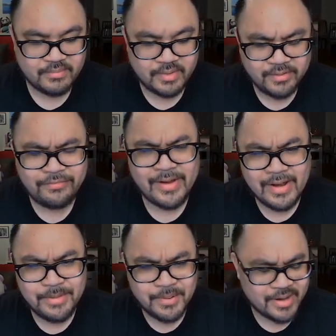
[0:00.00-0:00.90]

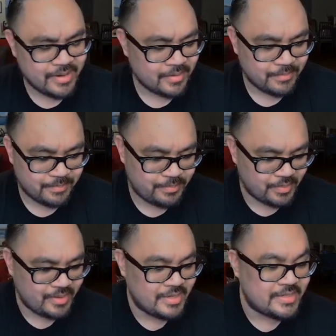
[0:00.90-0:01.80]
Finally
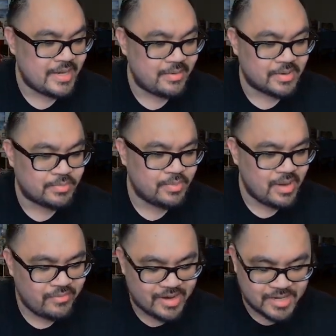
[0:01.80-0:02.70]
pulling these tamers. Where
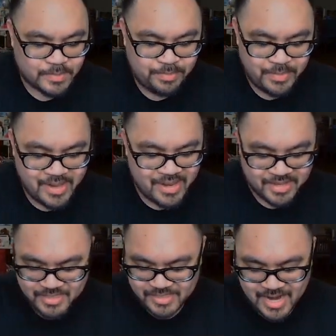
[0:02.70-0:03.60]
have you guys been?
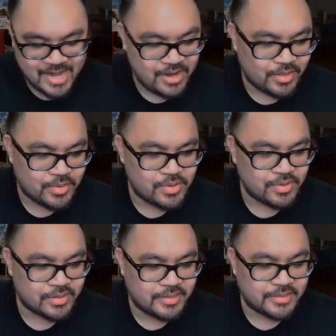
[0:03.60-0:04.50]
Just hiding in the corner, huh?